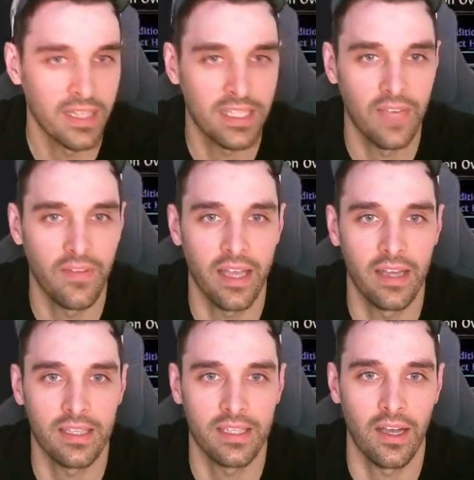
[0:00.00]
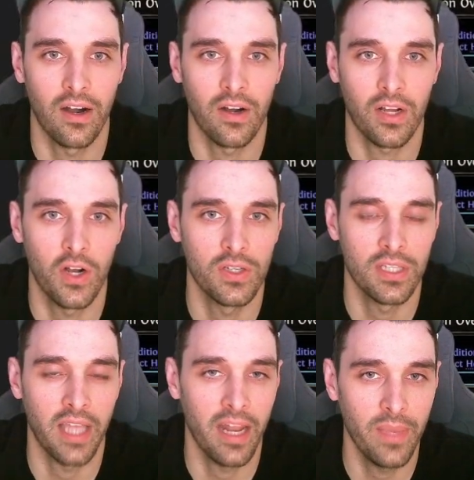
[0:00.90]
giving us our cursed
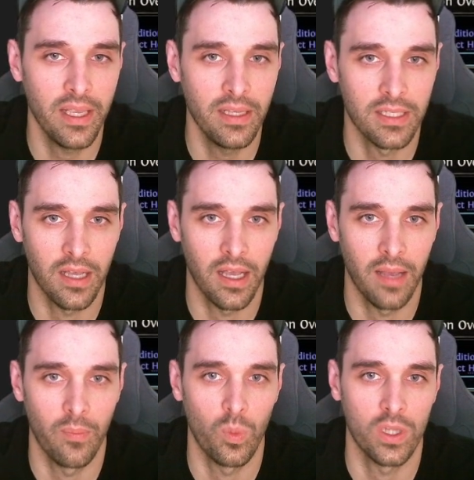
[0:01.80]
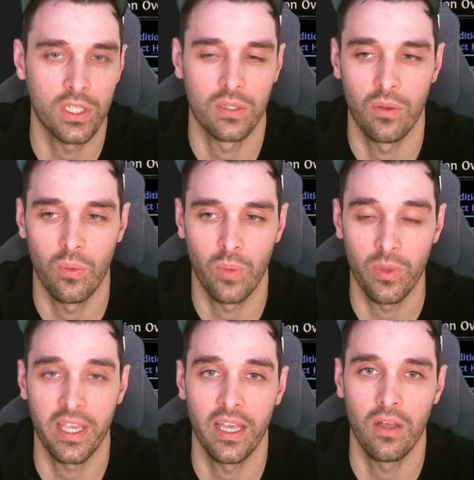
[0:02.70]
enemies, which we will
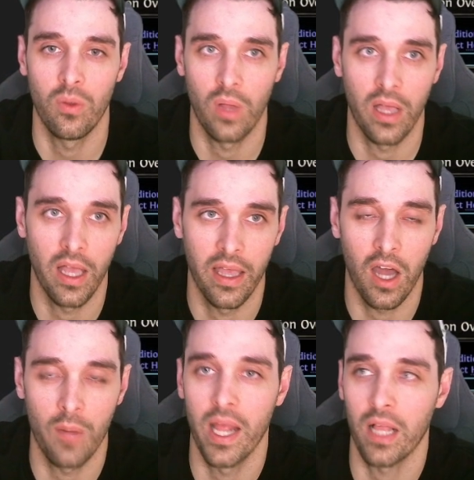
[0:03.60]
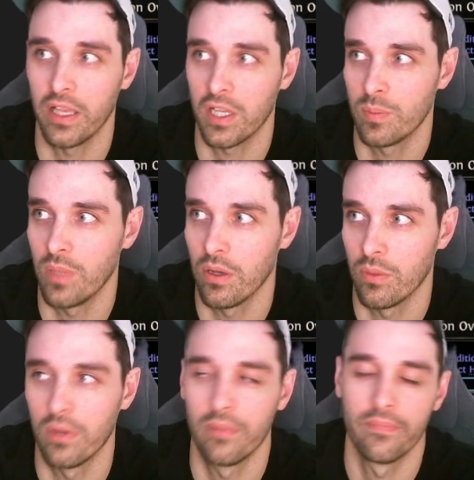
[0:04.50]
kill, automatically explode.
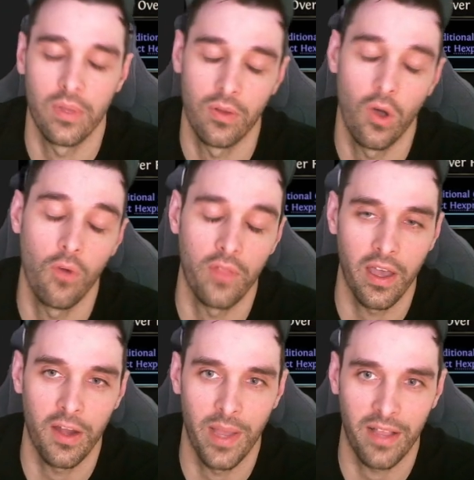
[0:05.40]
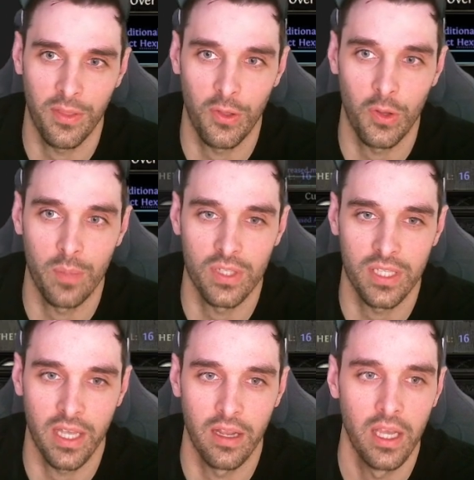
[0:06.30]
Well, hopefully automatically,
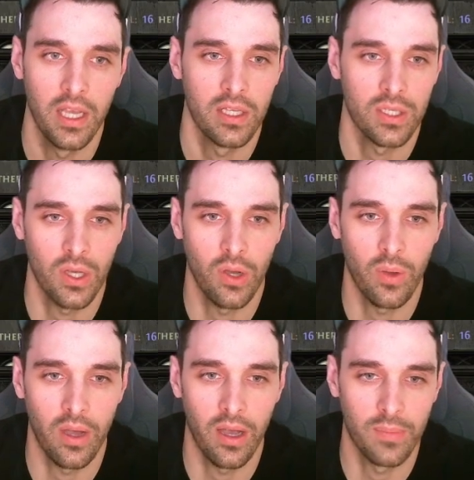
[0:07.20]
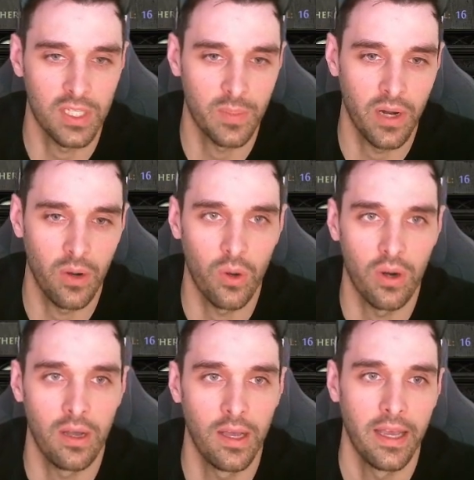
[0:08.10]
33%. So despair
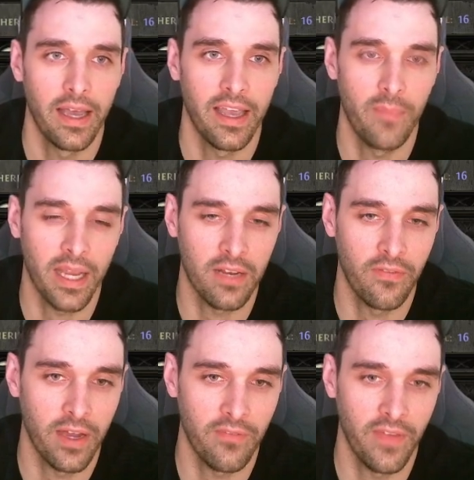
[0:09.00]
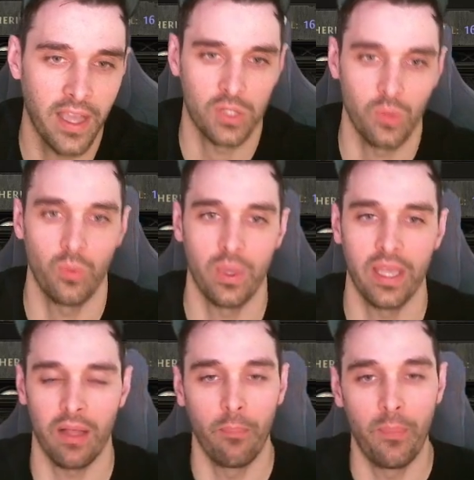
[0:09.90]
aura, I have magnified effect, so we
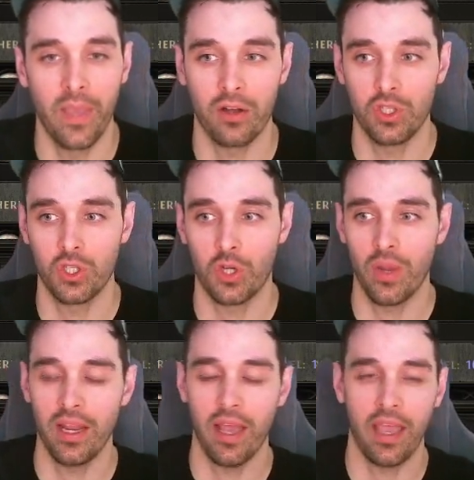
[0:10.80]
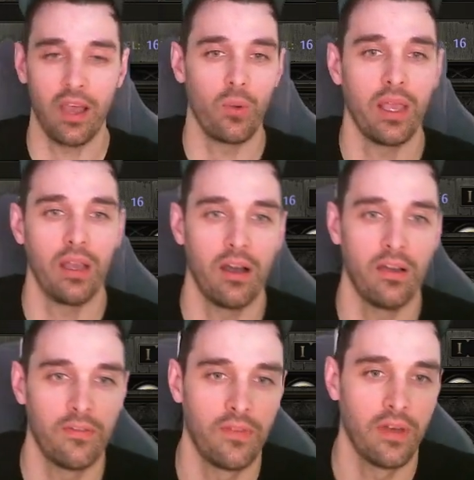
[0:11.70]
get a bigger screen AoE
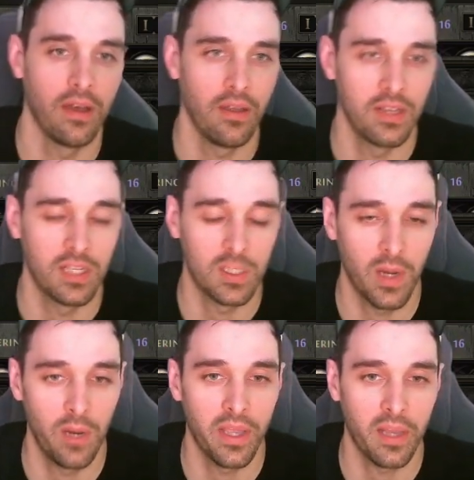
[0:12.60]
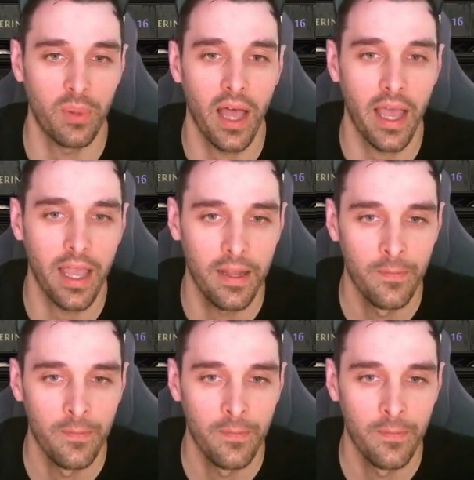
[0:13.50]
of the despair being applied.